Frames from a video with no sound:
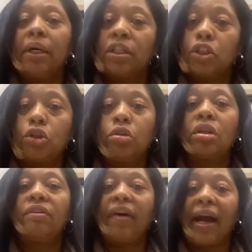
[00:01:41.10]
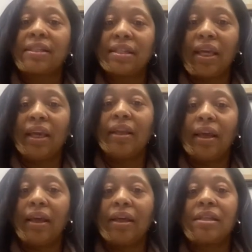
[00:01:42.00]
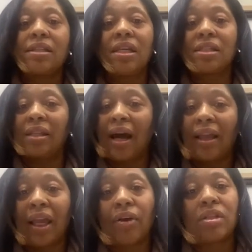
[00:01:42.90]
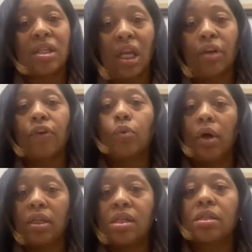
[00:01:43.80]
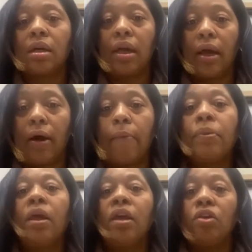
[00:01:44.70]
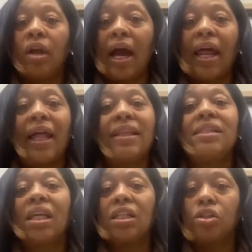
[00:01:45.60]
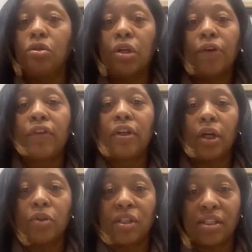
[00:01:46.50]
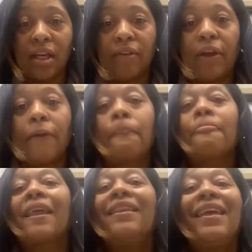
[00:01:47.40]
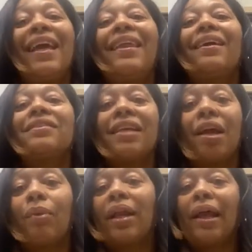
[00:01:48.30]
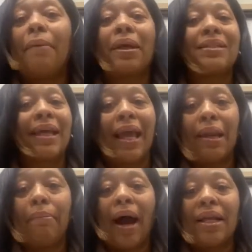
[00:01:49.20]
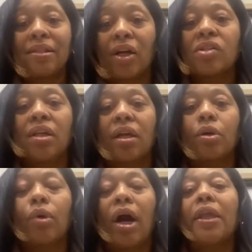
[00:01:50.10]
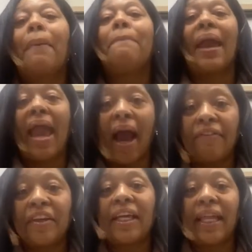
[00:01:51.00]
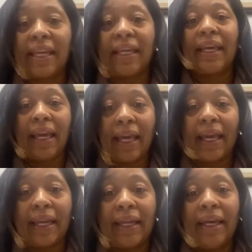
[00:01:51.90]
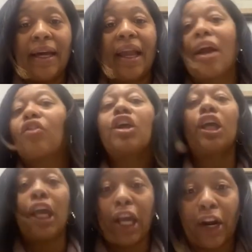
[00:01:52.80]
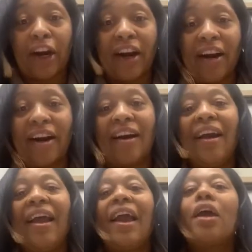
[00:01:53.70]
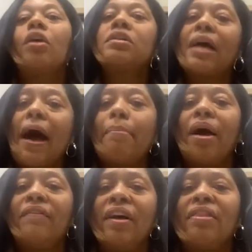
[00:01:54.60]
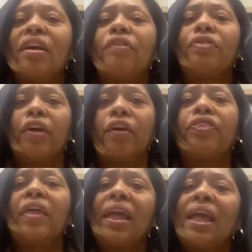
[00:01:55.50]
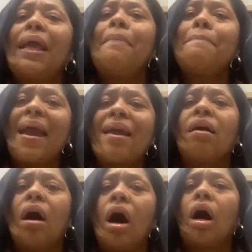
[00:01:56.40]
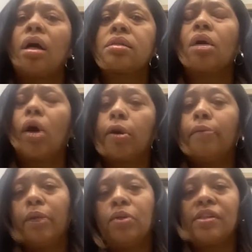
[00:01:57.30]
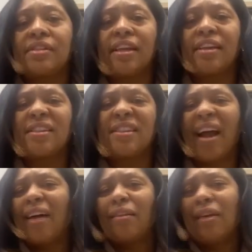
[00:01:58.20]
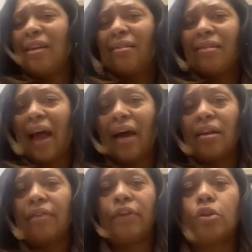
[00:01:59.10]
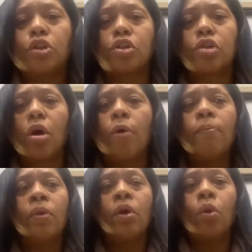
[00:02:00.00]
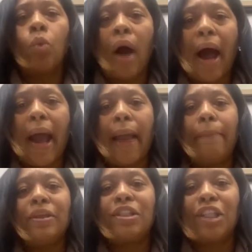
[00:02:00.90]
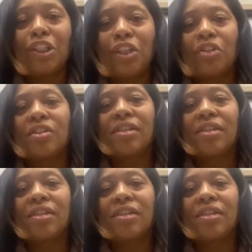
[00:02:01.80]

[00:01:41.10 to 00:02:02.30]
but the truth of the vaccine is it's not guaranteed for one that it's gonna help. You gotta at least get 2 different doses of it. And then they are saying right now, because the antibodies aren't sticking around, you may have to get it again every year. And on top of it, they're thinking it may cause autoimmune disease down in the future. So why position